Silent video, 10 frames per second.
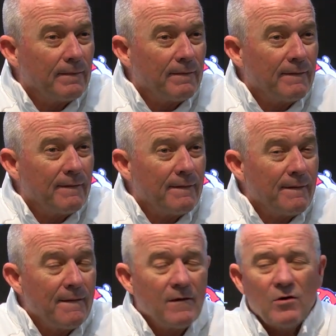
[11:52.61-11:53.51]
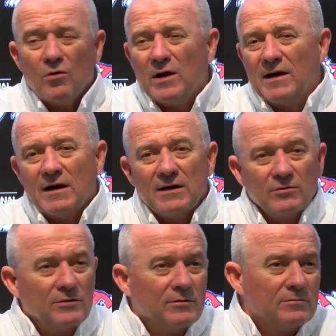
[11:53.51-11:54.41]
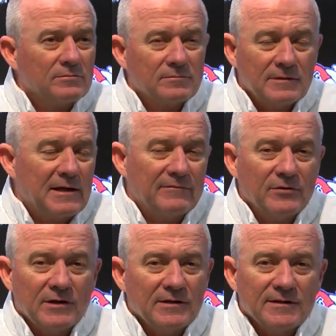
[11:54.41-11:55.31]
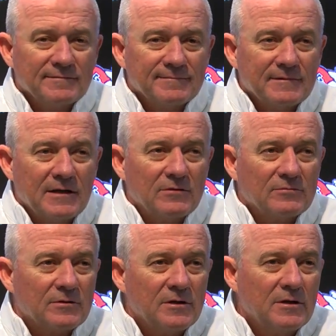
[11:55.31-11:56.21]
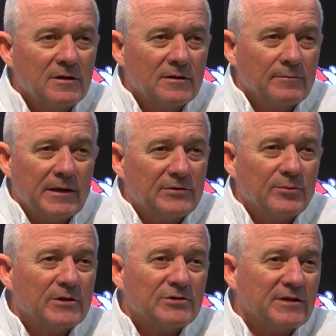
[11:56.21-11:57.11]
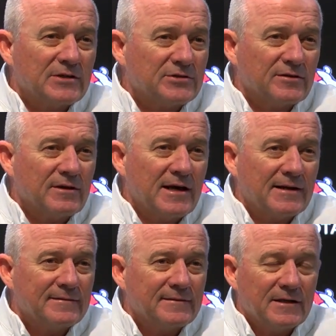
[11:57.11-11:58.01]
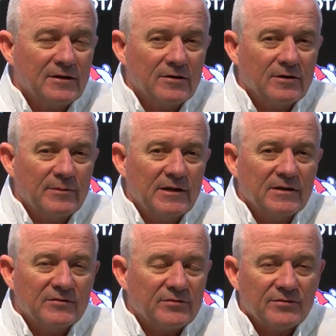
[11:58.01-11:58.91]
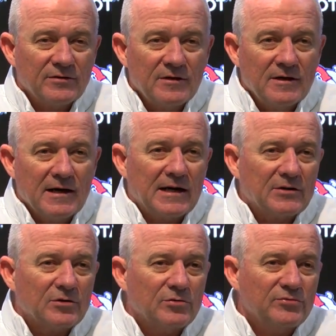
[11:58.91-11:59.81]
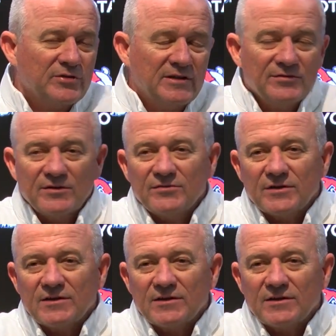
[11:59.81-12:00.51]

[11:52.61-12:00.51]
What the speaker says: Oh, I don't know. I have no idea. I don't get too much attention to that. You know, I mean, I don't know who sees this.